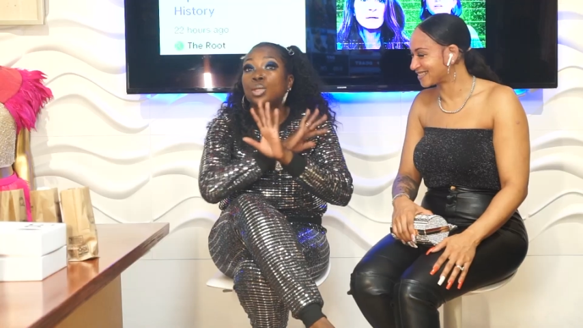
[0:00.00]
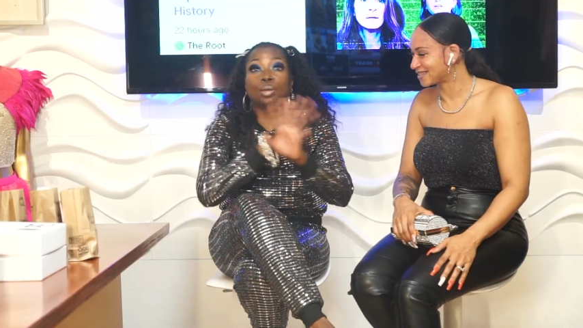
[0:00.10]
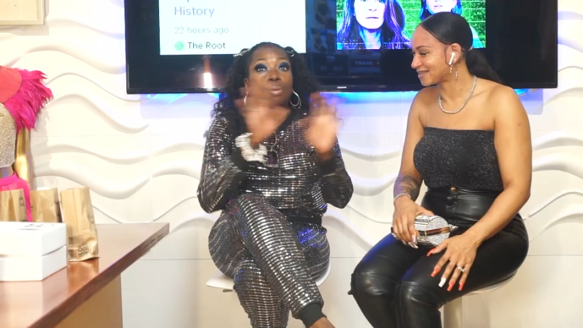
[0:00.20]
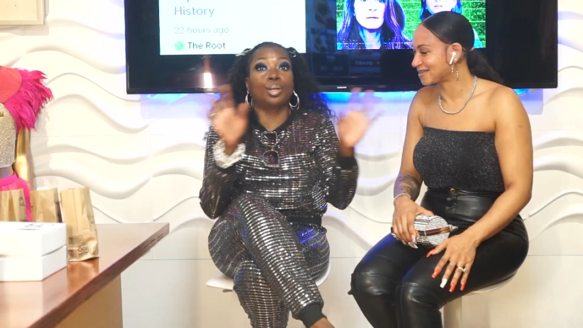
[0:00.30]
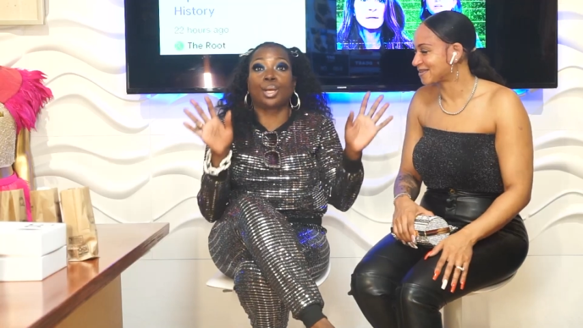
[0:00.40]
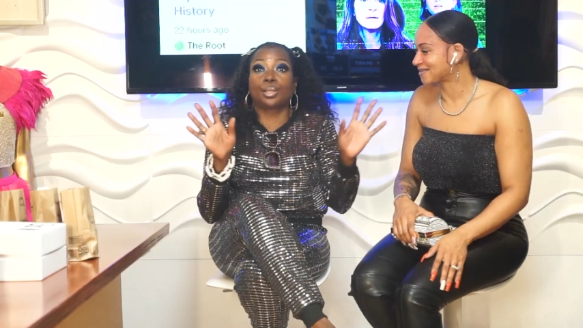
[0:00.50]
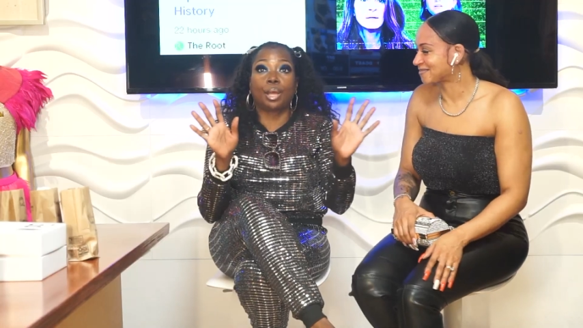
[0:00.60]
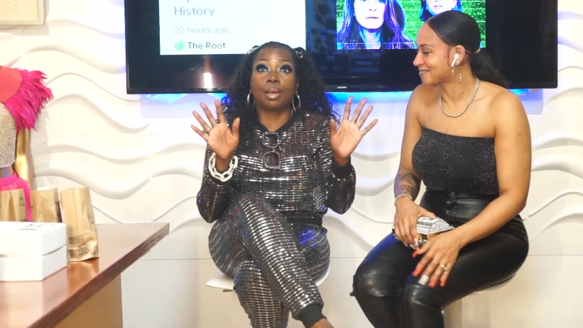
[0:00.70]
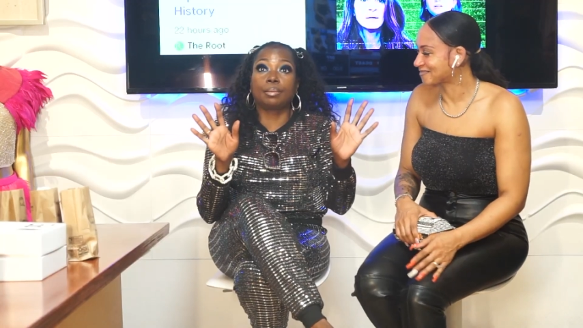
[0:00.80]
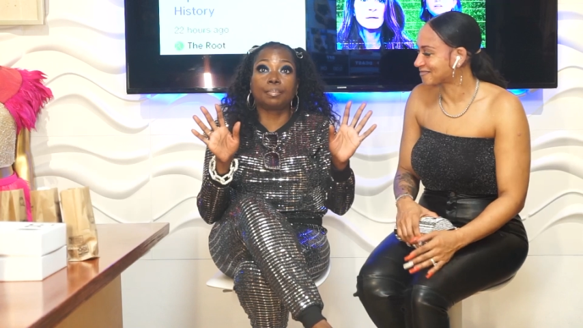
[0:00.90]
Speaker 1: a car like
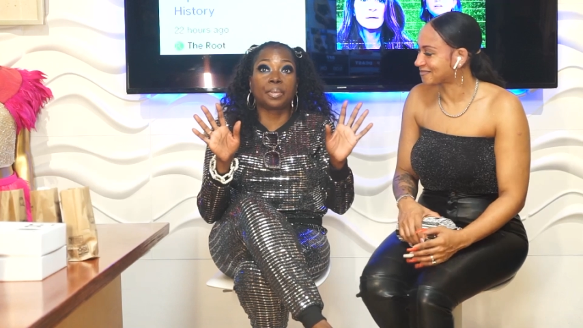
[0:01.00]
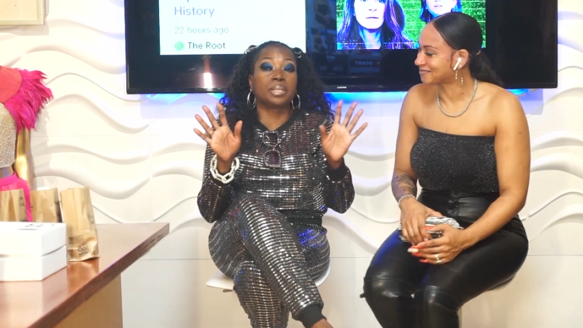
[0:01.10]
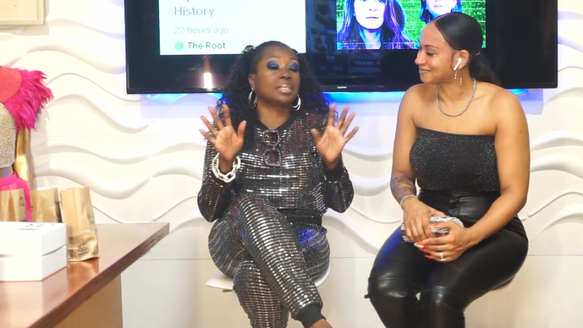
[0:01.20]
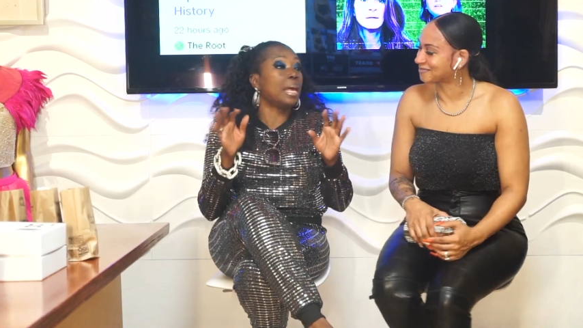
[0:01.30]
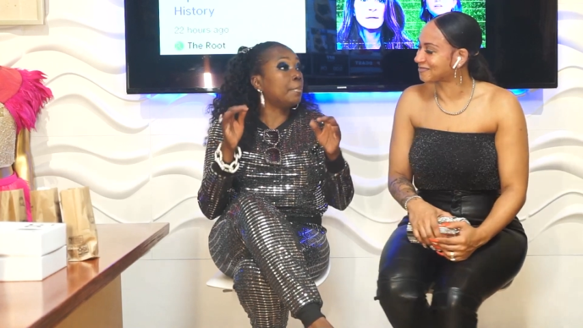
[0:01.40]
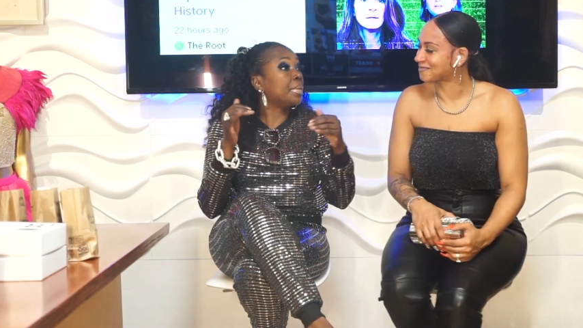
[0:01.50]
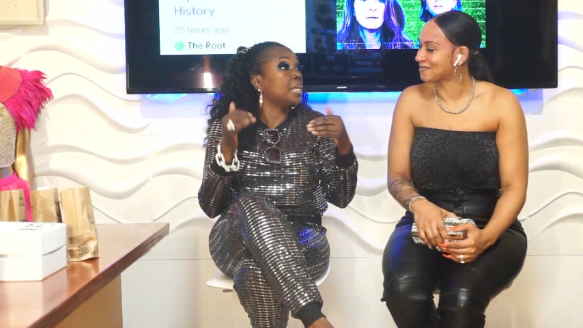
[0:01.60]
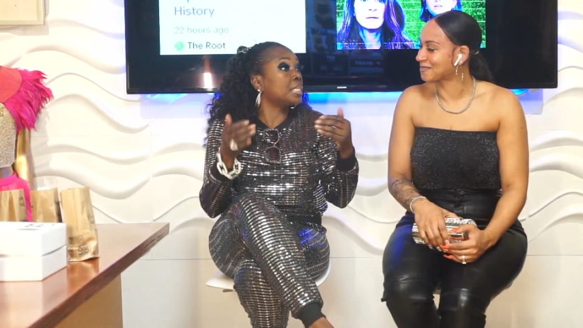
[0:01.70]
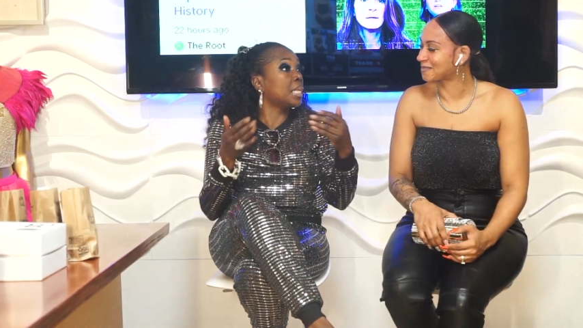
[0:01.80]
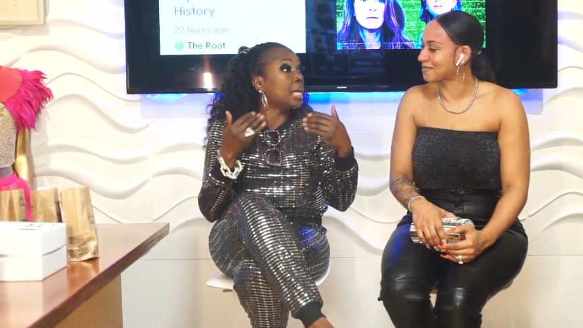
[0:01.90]
that because that
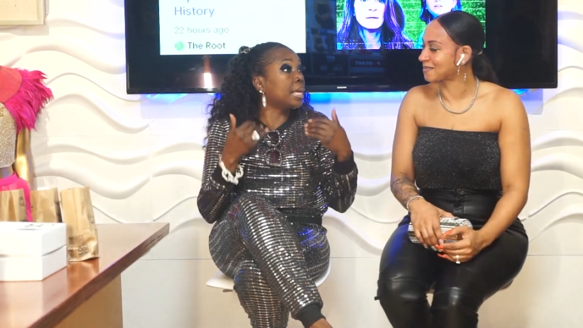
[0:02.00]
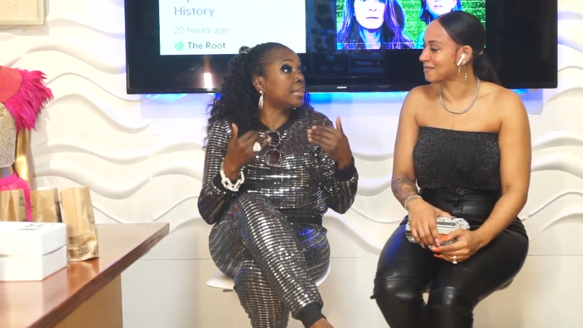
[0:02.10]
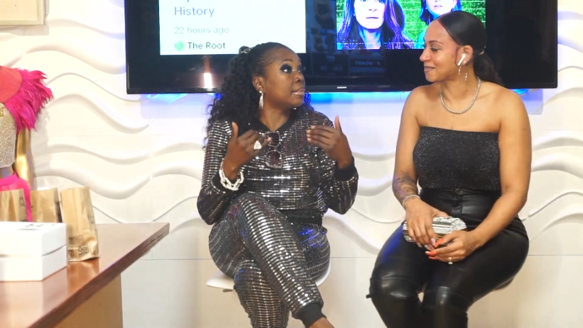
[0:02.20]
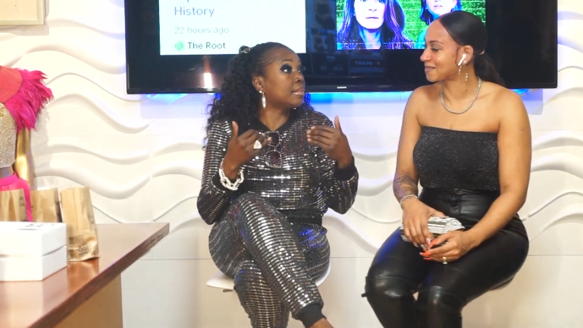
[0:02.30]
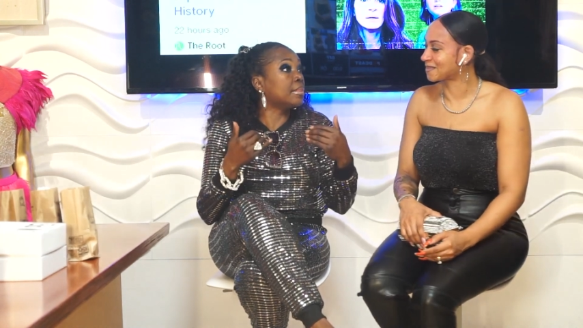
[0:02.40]
means that